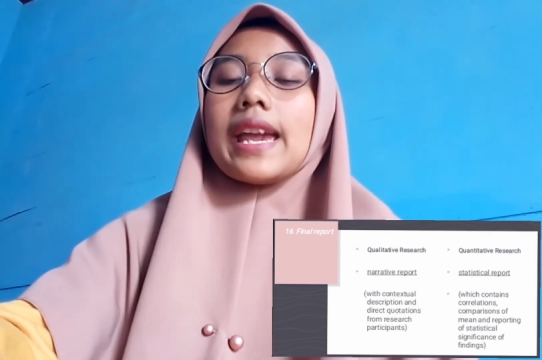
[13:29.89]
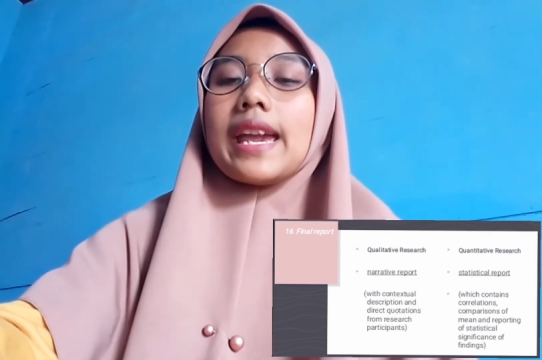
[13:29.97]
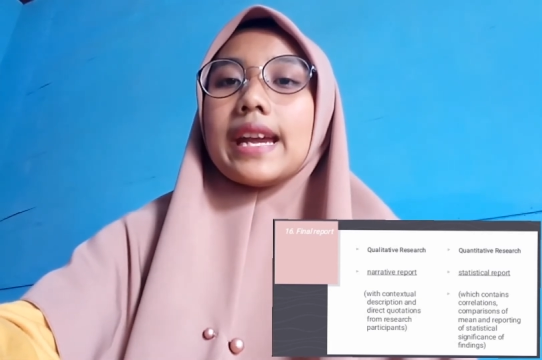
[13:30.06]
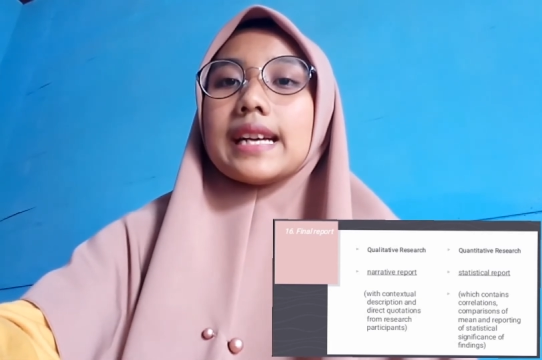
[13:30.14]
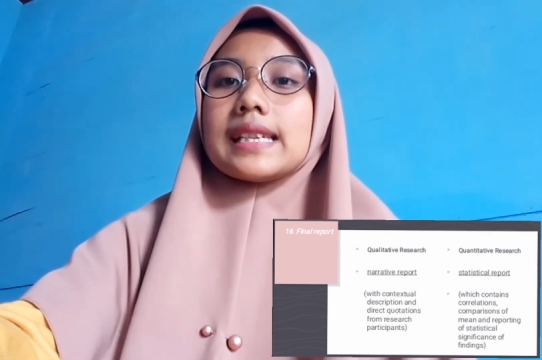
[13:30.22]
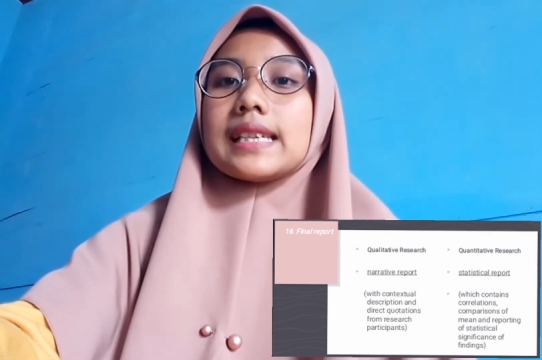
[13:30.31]

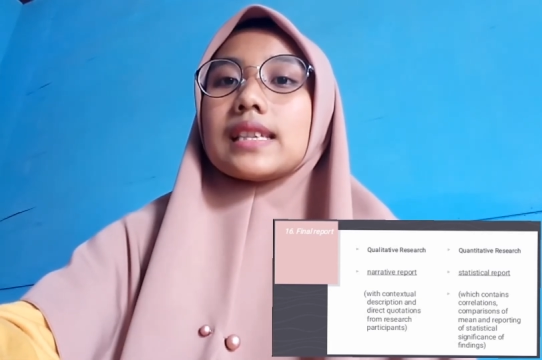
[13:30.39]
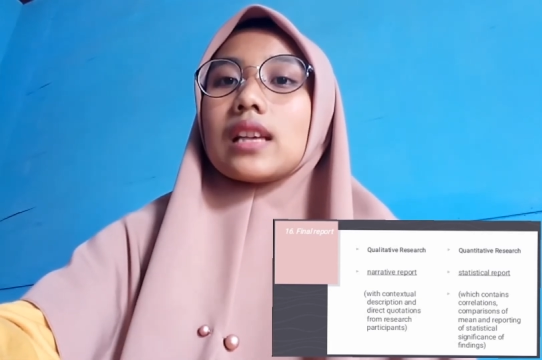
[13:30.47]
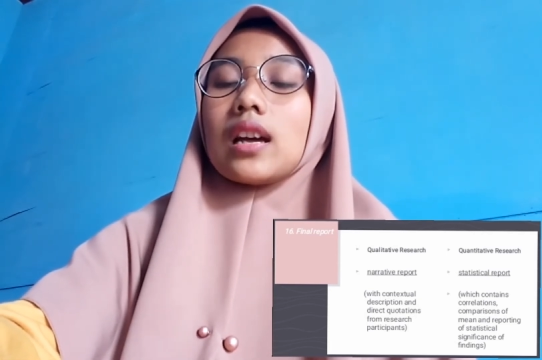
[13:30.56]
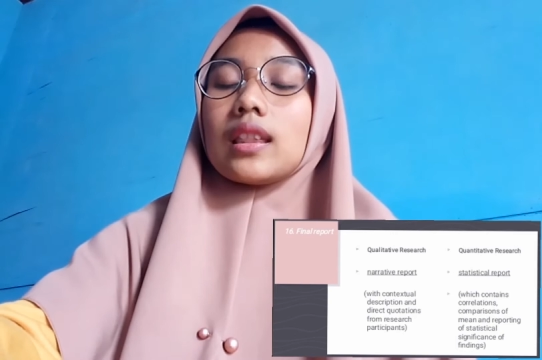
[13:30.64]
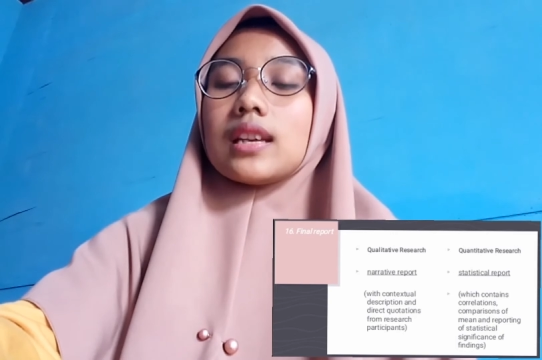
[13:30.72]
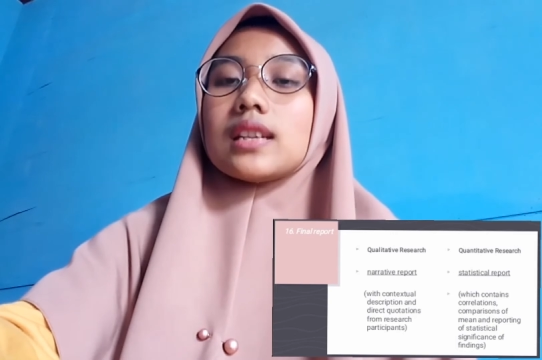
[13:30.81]
is
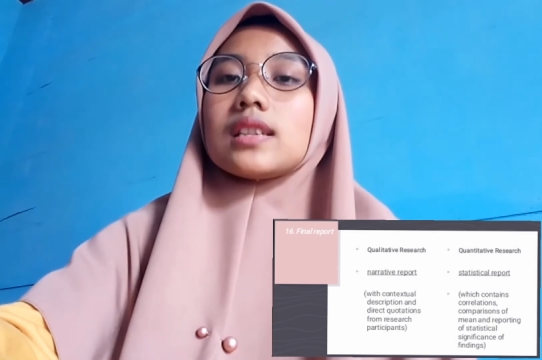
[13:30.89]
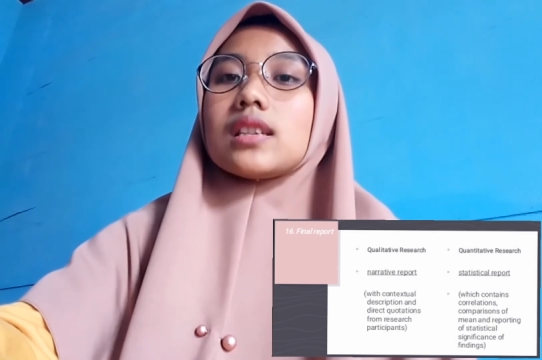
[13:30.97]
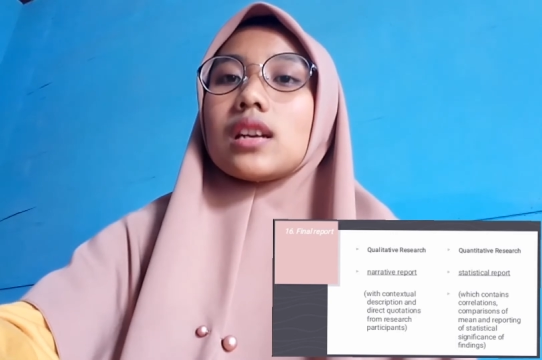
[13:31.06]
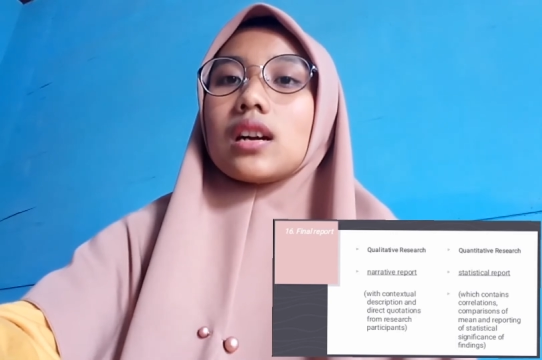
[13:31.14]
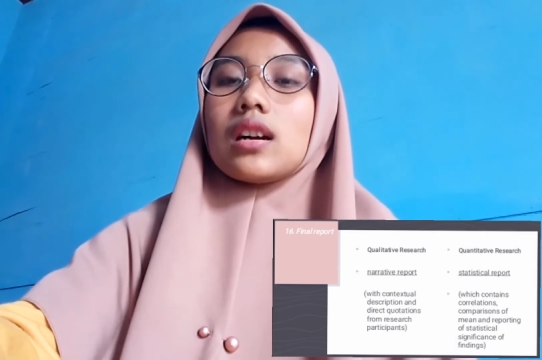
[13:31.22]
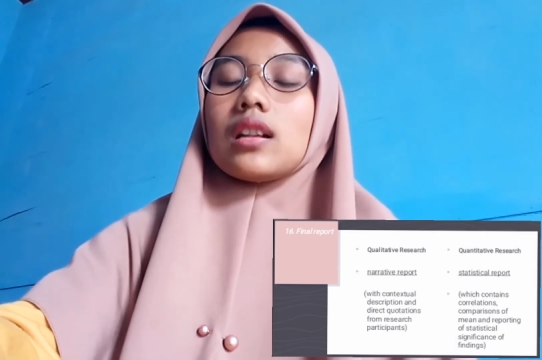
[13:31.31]

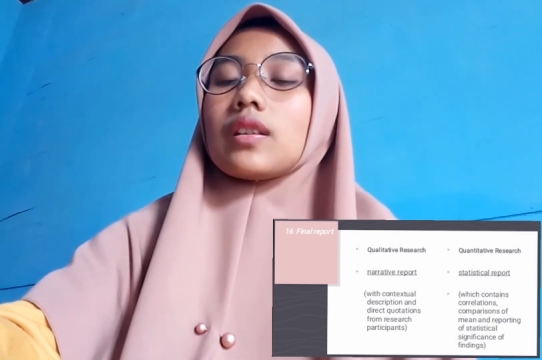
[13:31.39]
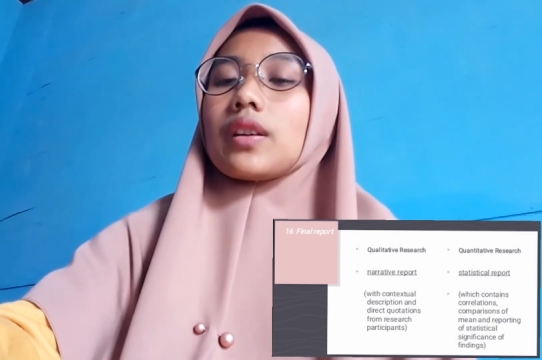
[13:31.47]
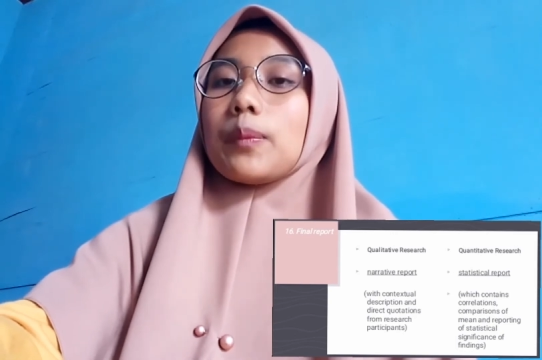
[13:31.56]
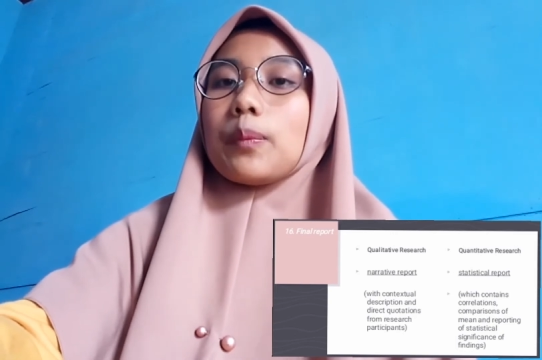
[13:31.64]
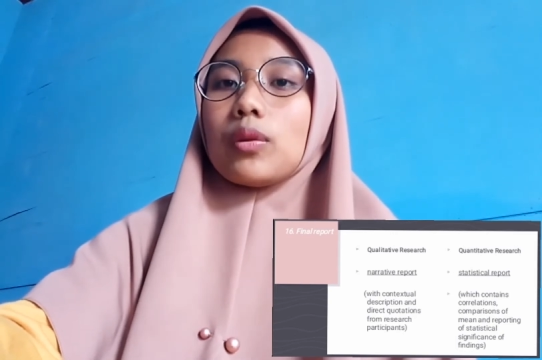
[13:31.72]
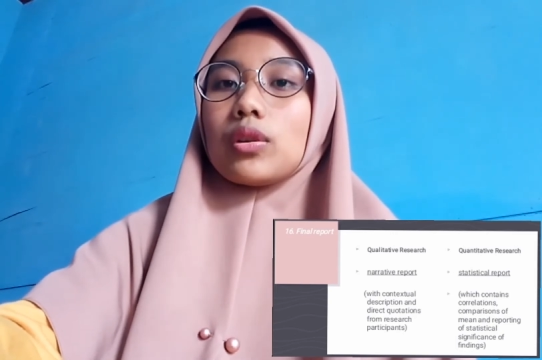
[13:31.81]
statistical
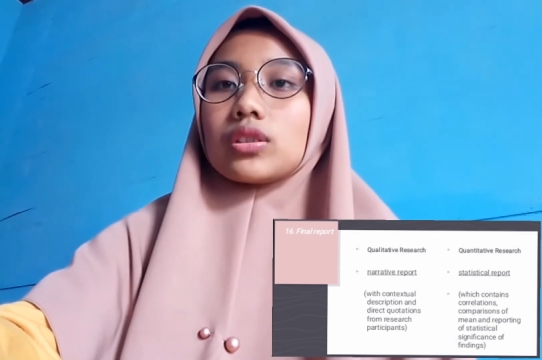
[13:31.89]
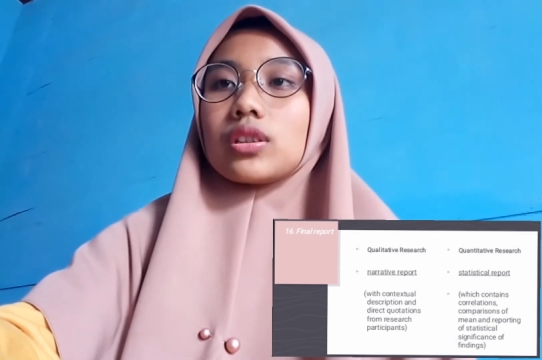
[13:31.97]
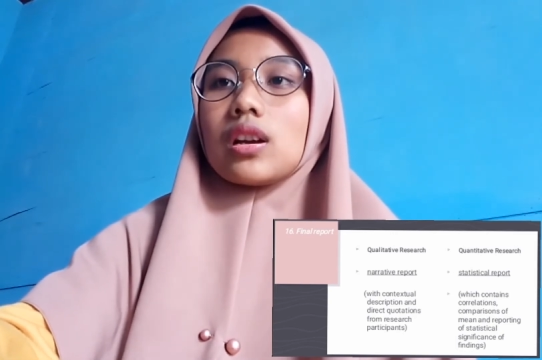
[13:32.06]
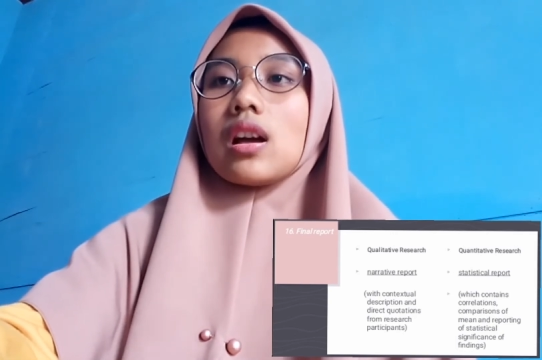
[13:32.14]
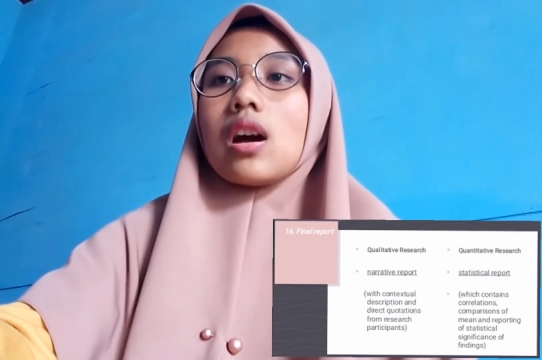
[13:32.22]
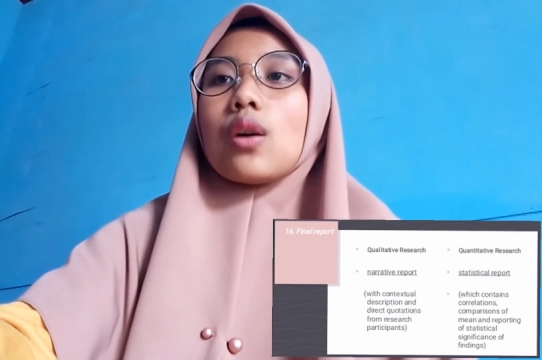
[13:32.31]
report,